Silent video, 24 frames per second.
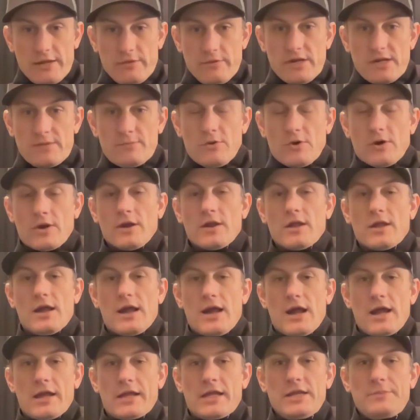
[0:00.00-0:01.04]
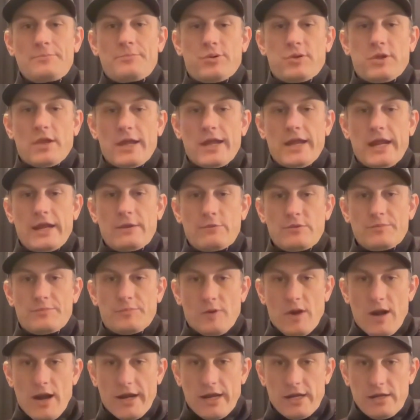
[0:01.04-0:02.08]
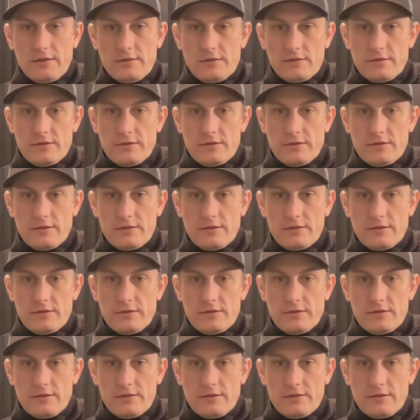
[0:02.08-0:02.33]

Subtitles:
Whittemore. He played with Brian.